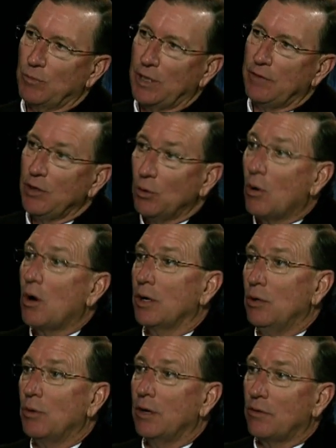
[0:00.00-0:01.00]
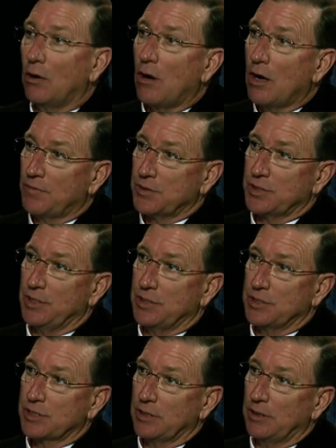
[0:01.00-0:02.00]
Whenever you walk into one of our
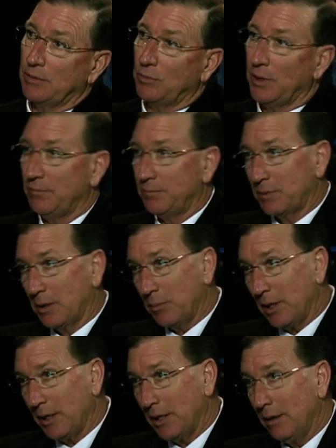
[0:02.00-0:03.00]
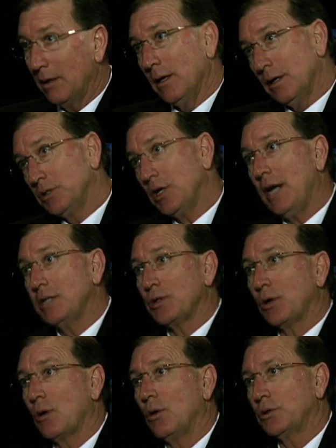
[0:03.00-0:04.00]
offices, uh, we've completely changed
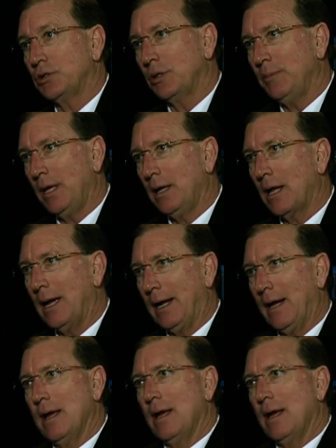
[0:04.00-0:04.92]
the culture to be like,